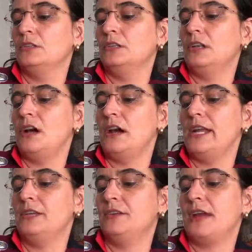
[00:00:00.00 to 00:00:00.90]

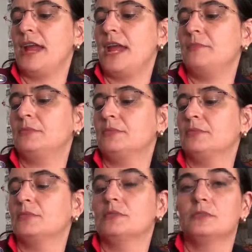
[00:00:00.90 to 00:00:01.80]
9
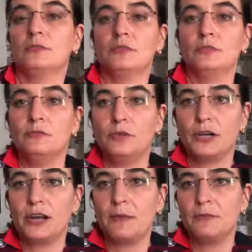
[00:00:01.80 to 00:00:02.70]
grams for a
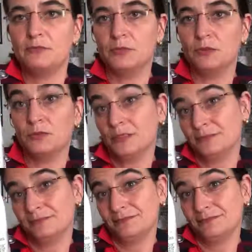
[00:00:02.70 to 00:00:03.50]
cup of milk.